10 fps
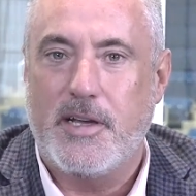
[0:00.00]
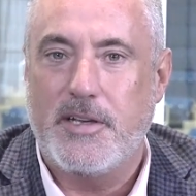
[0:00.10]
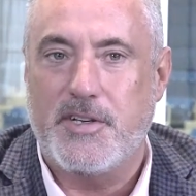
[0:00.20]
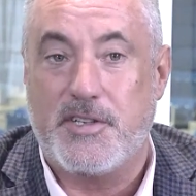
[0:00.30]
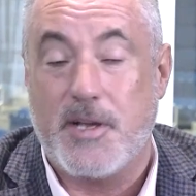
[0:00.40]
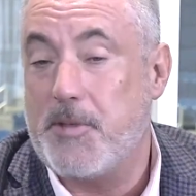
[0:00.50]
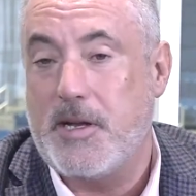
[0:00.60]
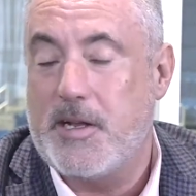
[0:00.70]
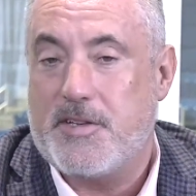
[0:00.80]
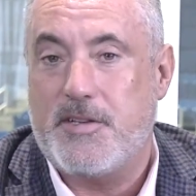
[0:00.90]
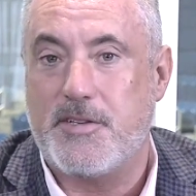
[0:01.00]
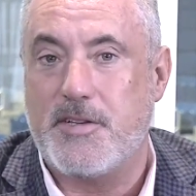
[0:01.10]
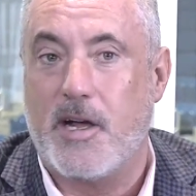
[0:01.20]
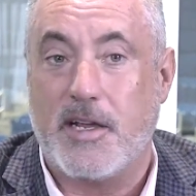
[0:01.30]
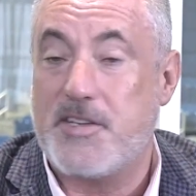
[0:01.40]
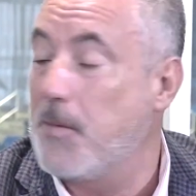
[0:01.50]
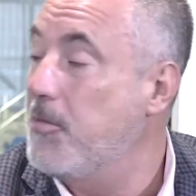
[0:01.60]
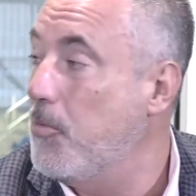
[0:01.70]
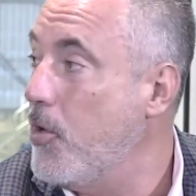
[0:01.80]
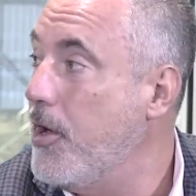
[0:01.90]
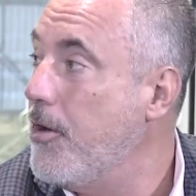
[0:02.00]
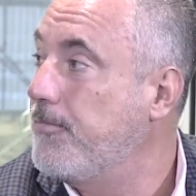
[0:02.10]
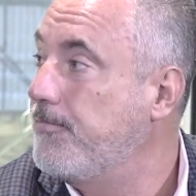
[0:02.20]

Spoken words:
just something that's just unacceptable here.